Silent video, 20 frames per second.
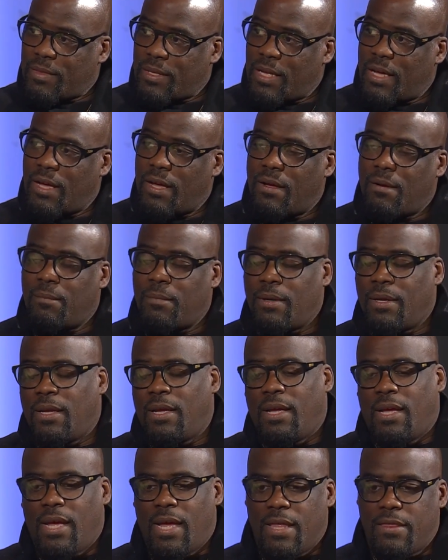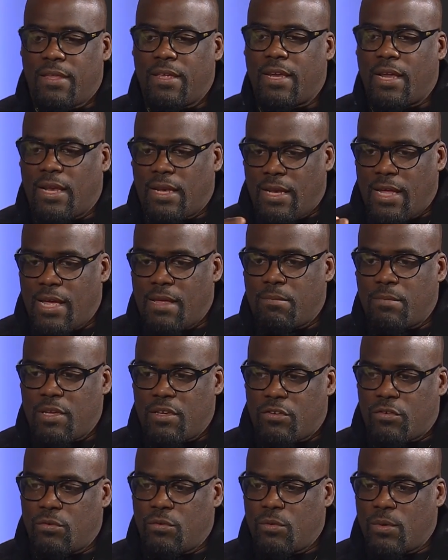And then it led me
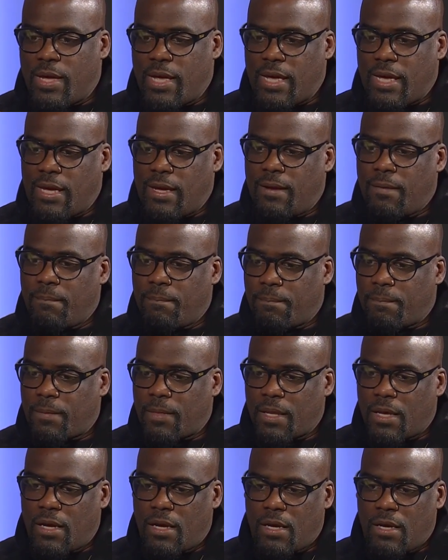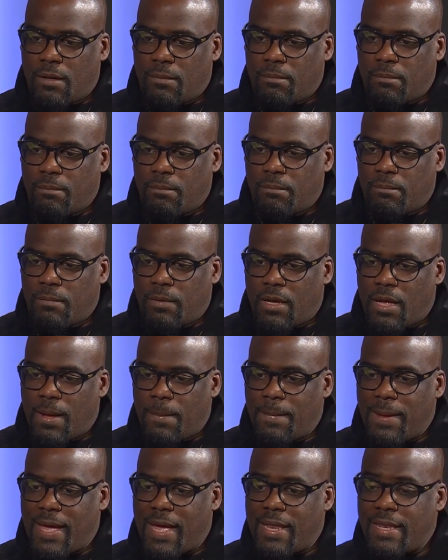to a
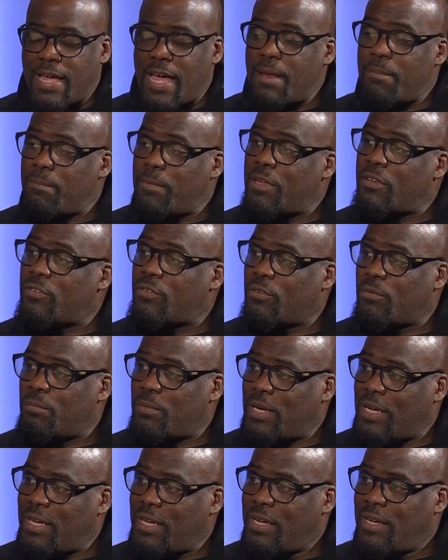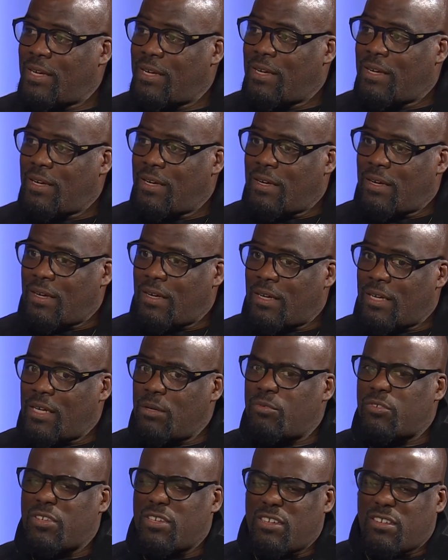man that mentored me. He
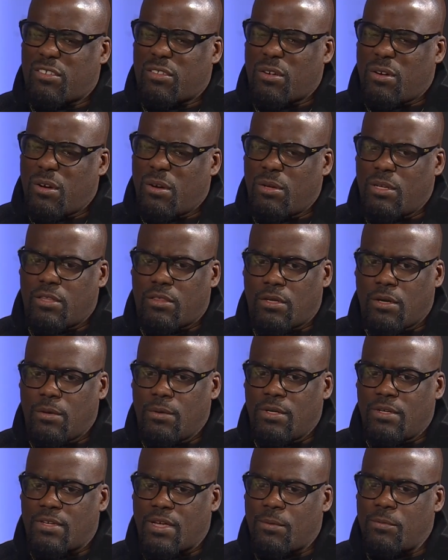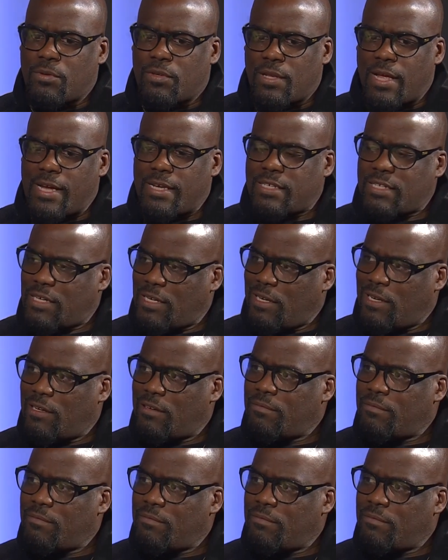was in his early 30s. I was 19.